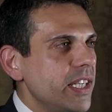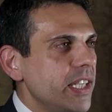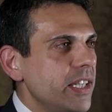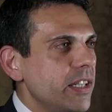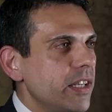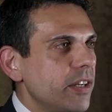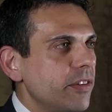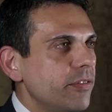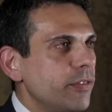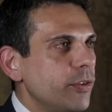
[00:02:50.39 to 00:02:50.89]

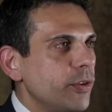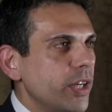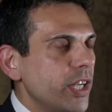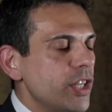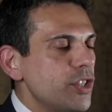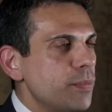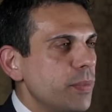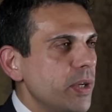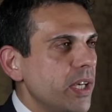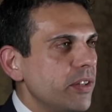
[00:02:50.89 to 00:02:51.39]
leader for
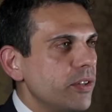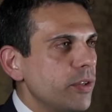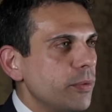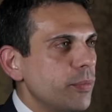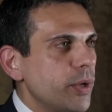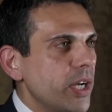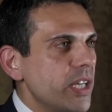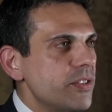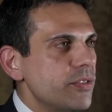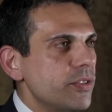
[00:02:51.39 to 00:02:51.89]
HP
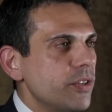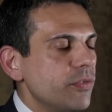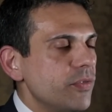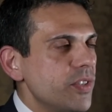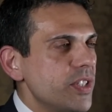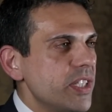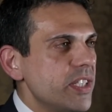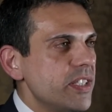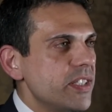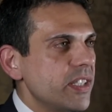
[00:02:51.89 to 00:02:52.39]
Enterprise
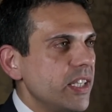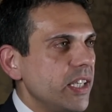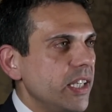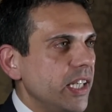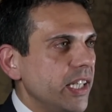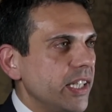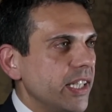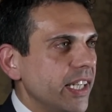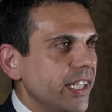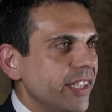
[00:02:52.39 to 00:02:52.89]
Services
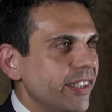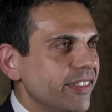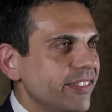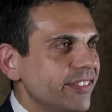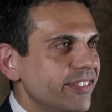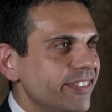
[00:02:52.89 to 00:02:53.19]
in Italy.